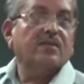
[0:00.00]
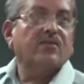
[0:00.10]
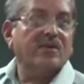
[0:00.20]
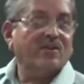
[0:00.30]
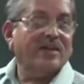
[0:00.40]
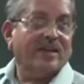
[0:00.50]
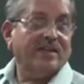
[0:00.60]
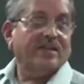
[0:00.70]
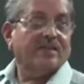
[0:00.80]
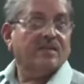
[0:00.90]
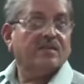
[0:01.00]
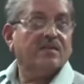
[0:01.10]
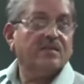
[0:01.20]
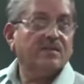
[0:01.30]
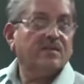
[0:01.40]
why are you in a hurry?
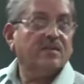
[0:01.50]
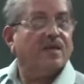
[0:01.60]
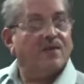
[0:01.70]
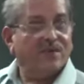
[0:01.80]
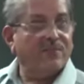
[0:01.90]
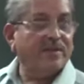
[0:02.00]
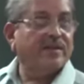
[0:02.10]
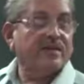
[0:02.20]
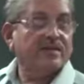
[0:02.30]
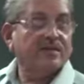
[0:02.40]
Have you completed?